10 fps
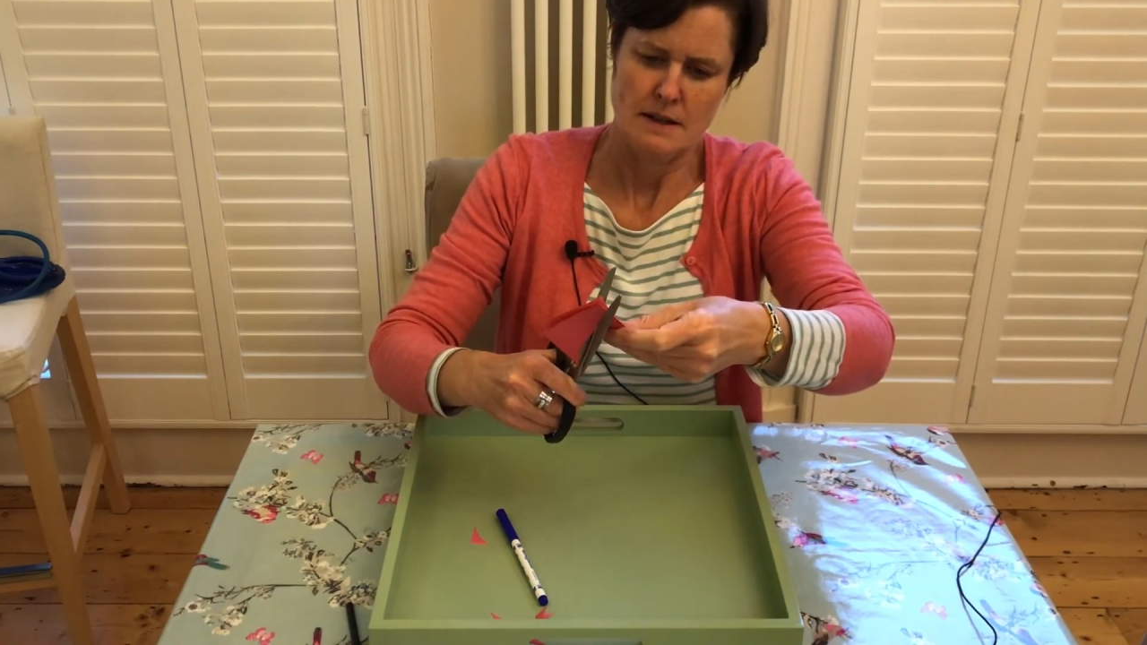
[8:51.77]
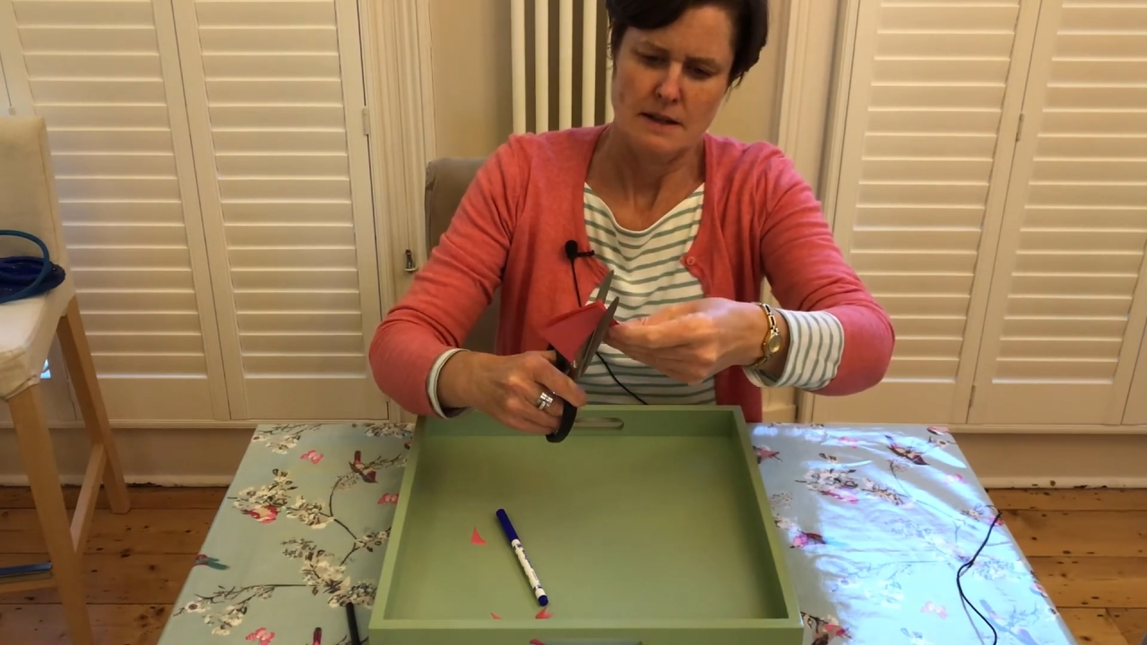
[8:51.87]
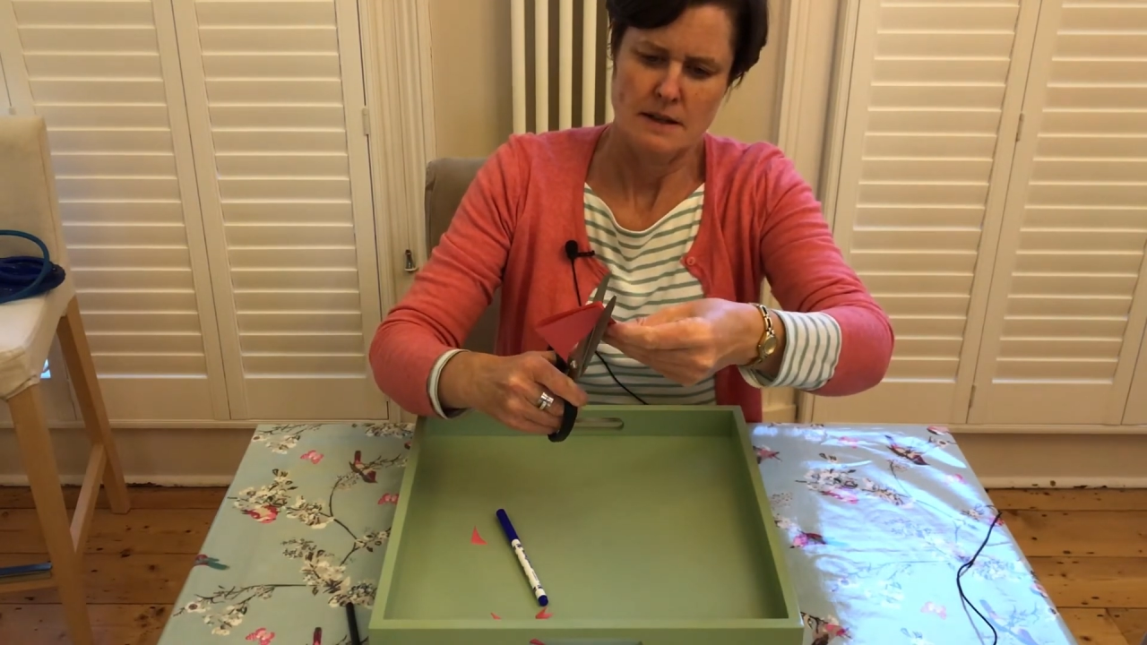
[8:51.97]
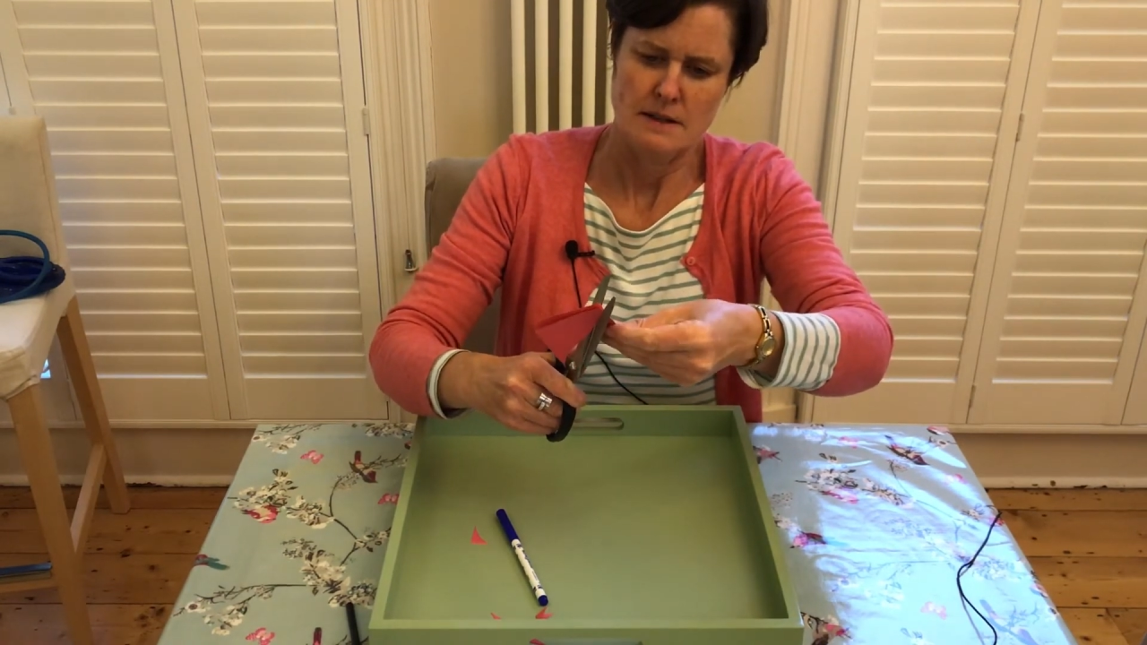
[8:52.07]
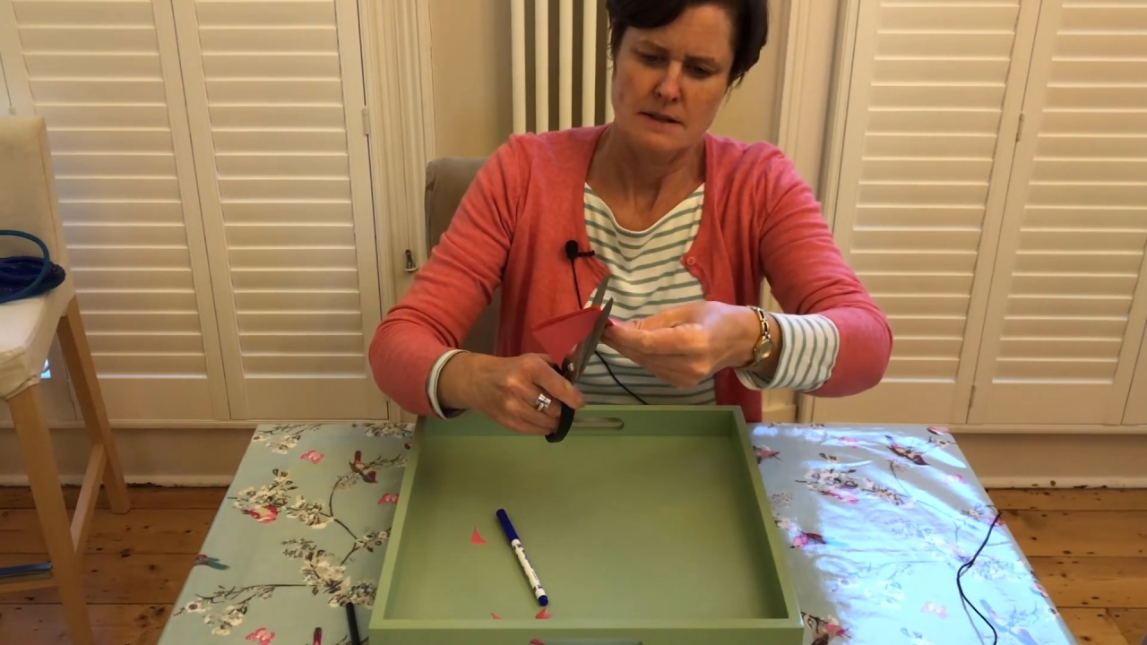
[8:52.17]

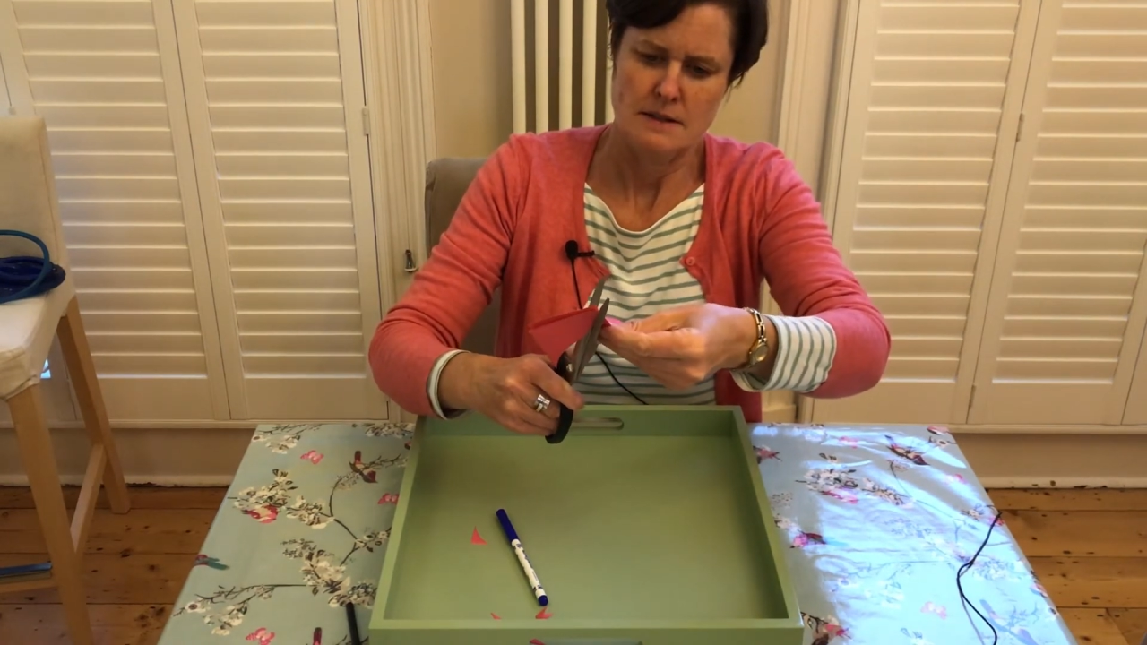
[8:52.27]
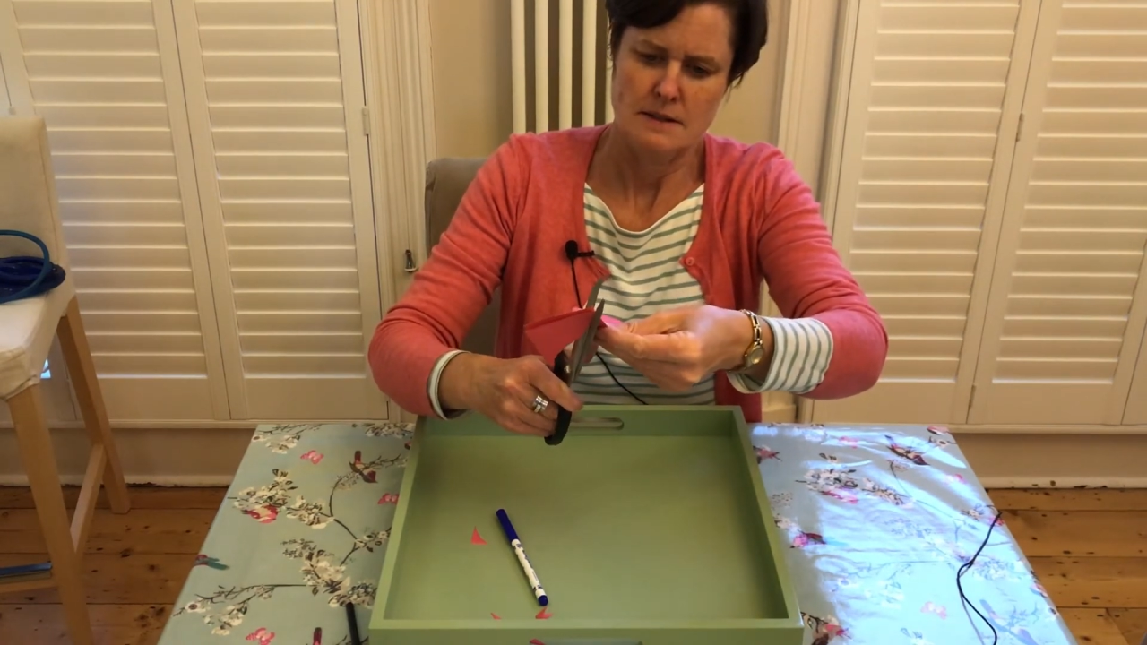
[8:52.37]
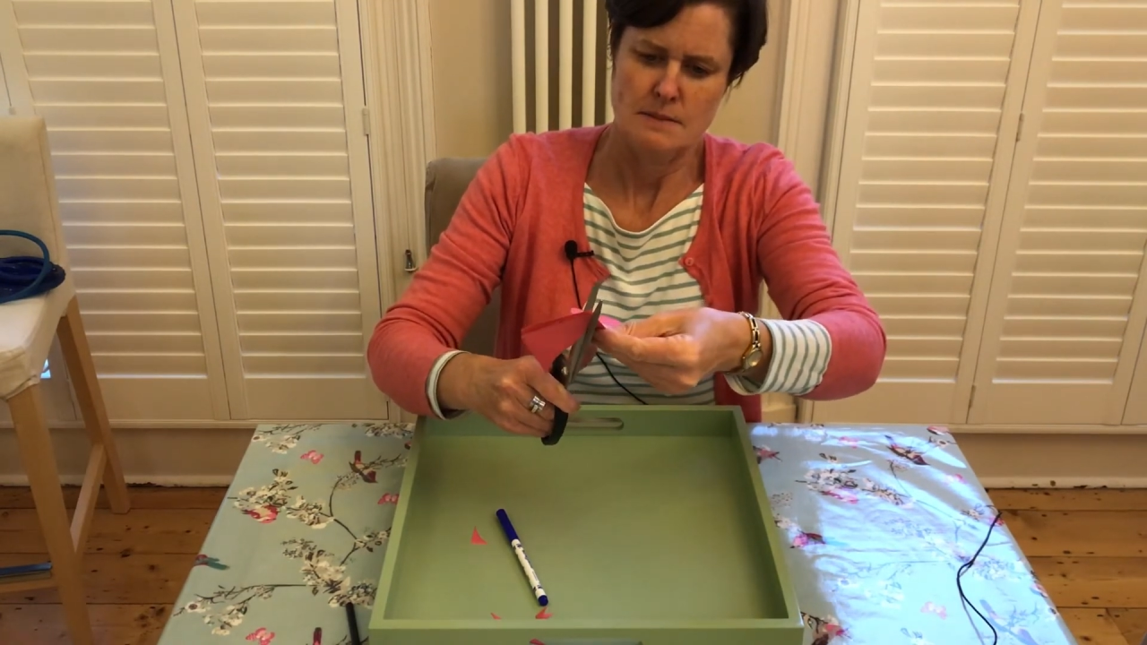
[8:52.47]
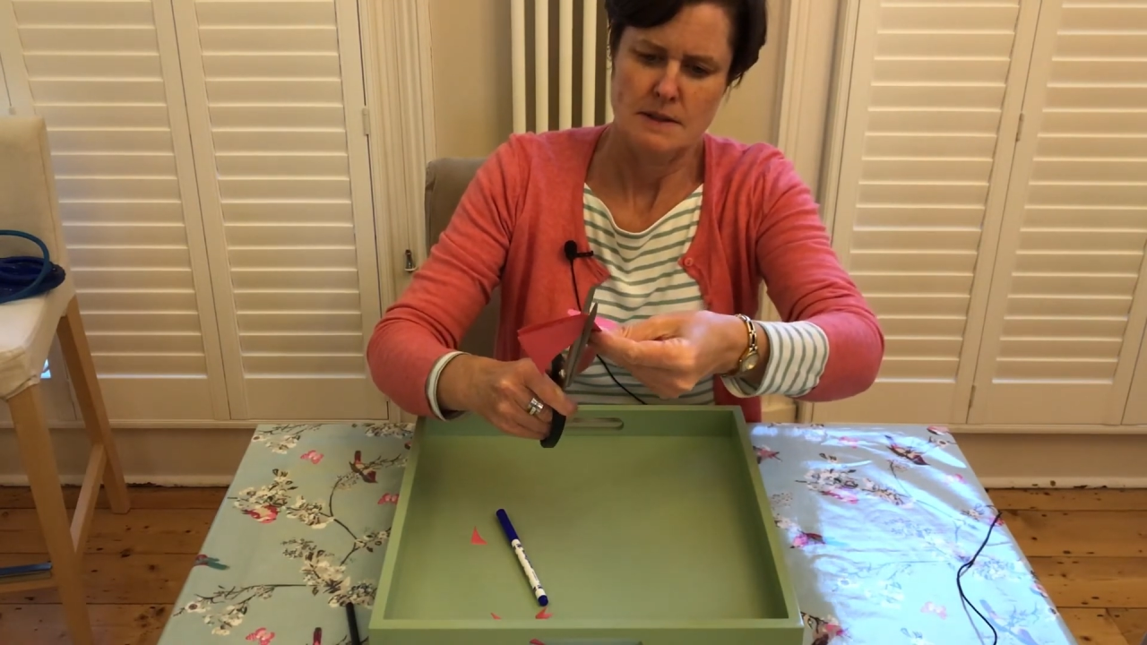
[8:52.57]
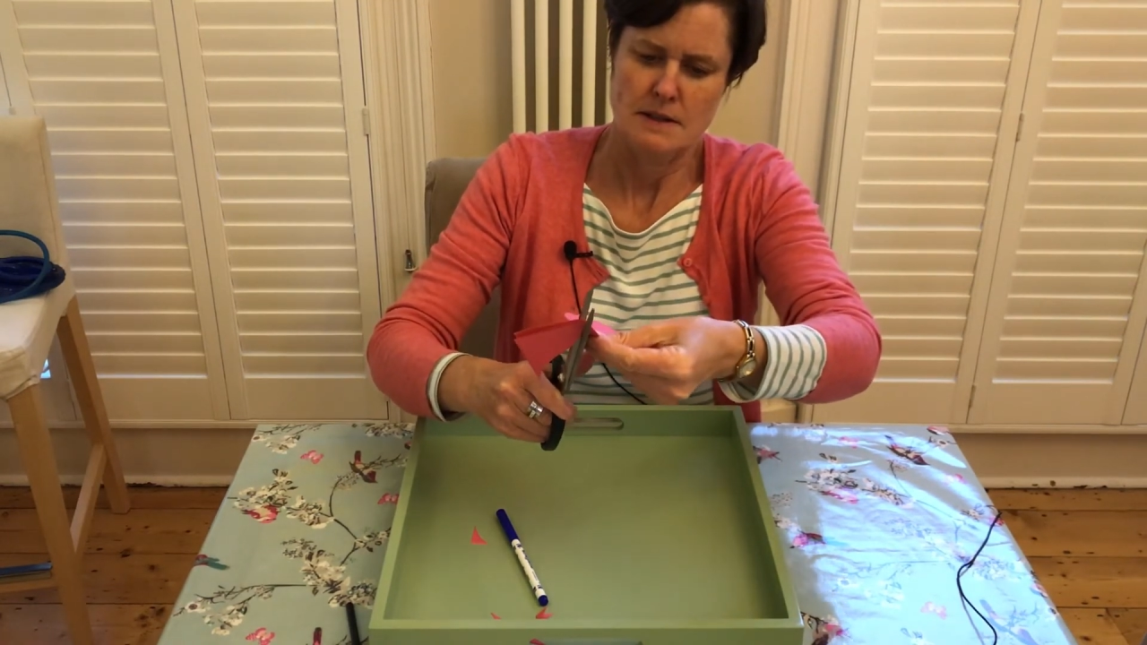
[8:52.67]

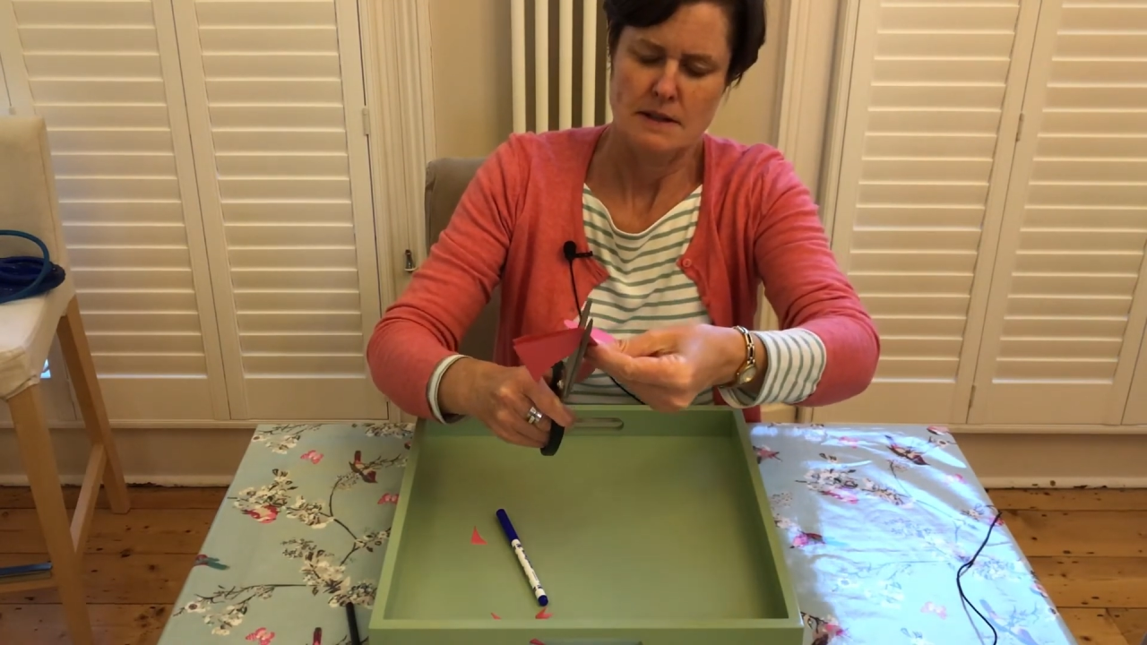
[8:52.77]
this